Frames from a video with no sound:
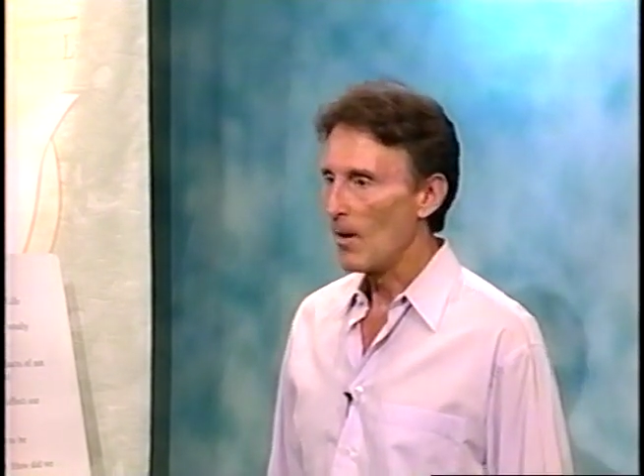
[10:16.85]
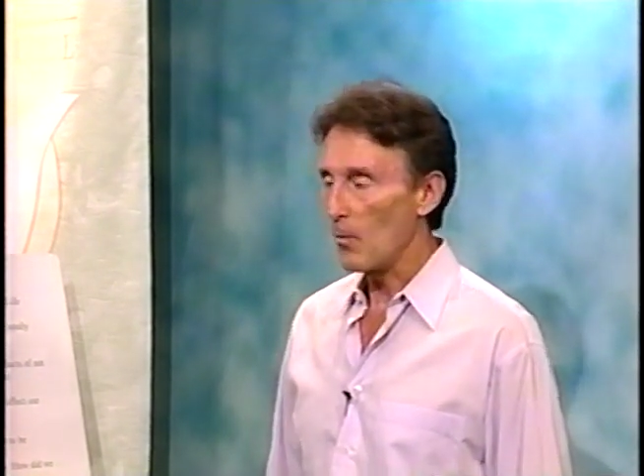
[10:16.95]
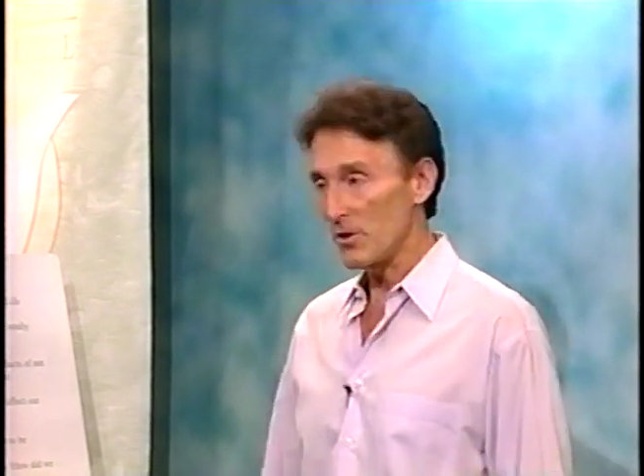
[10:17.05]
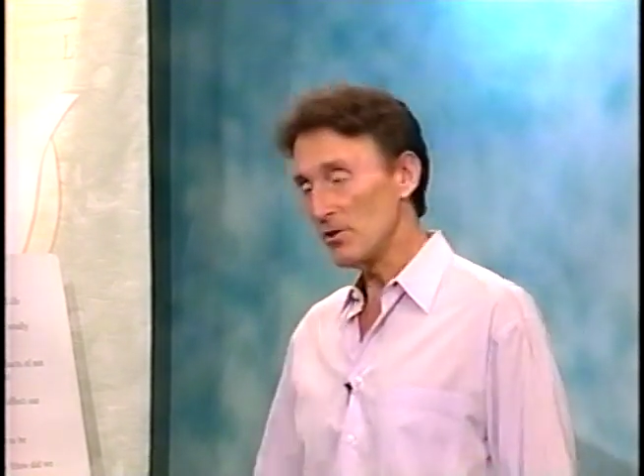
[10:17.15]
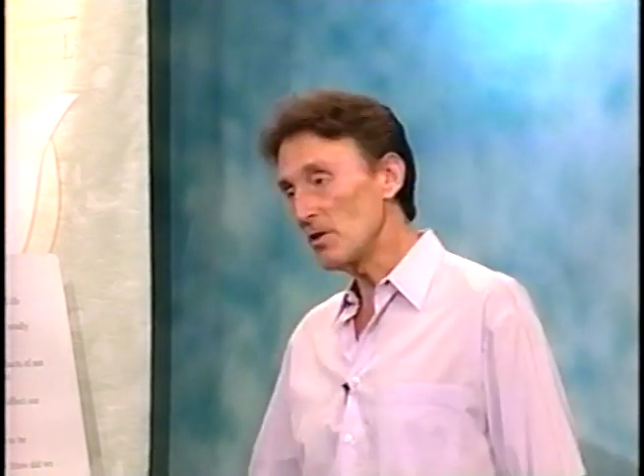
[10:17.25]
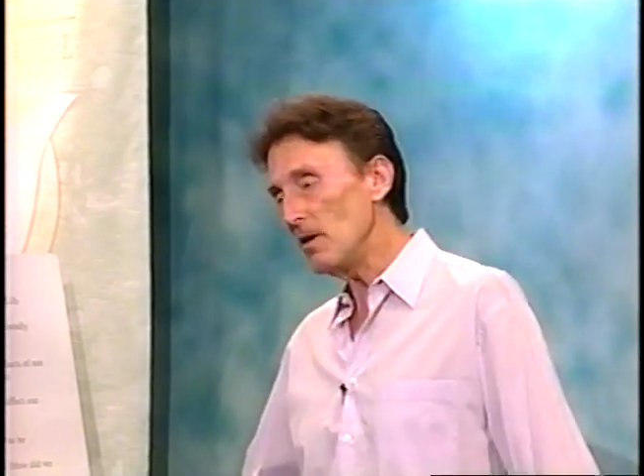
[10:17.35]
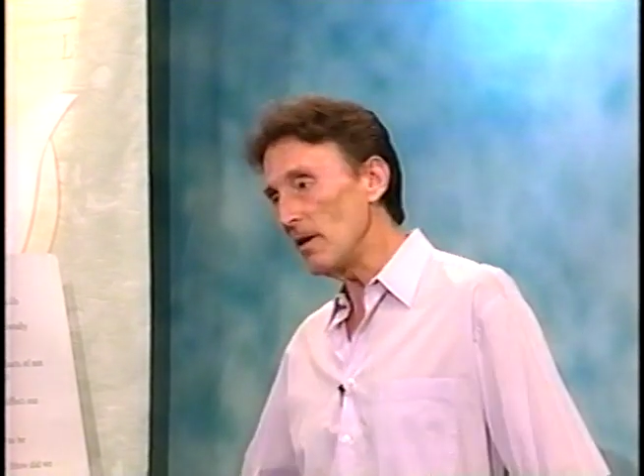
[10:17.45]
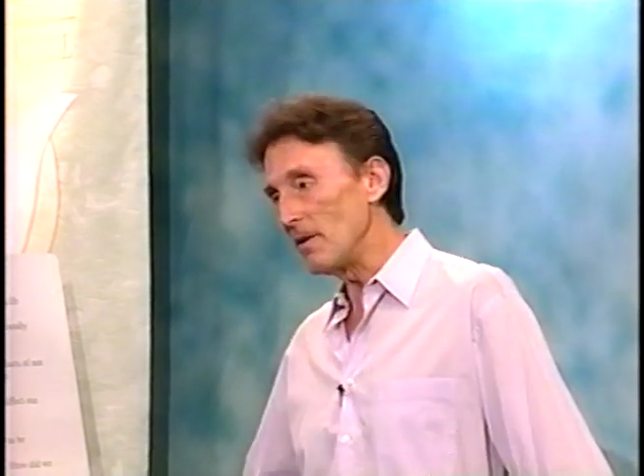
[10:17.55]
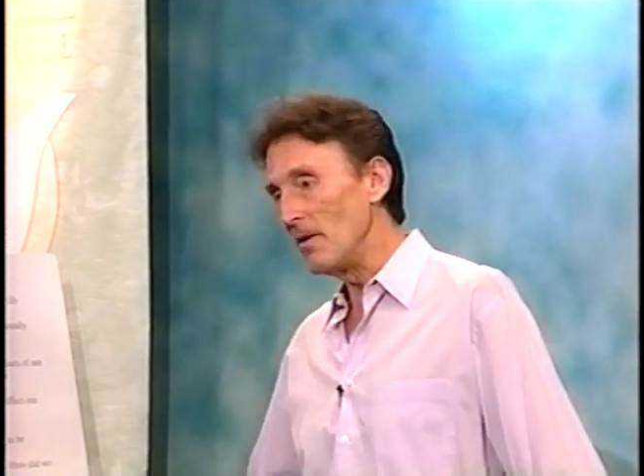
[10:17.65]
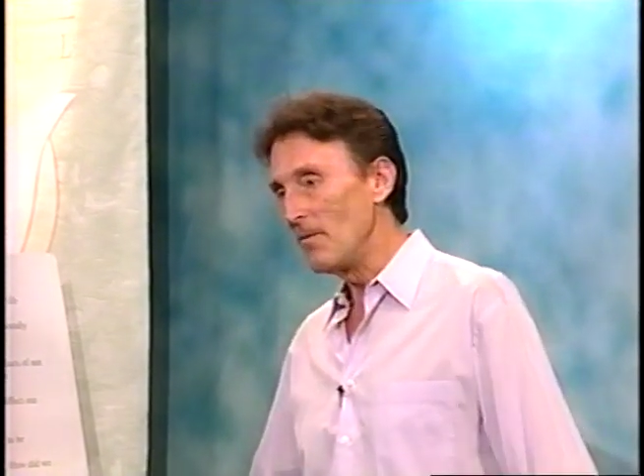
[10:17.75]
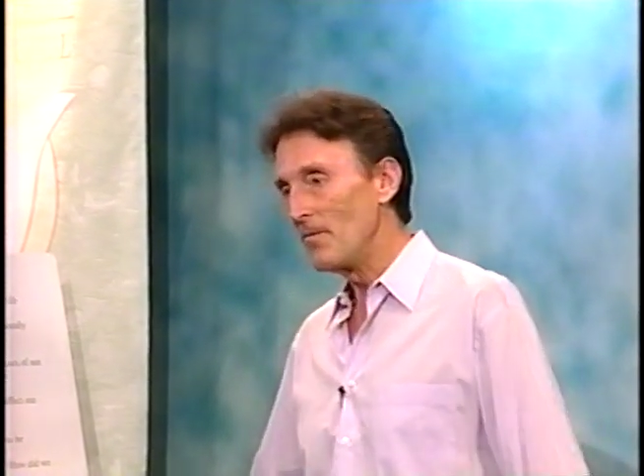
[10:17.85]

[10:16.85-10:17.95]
which is good.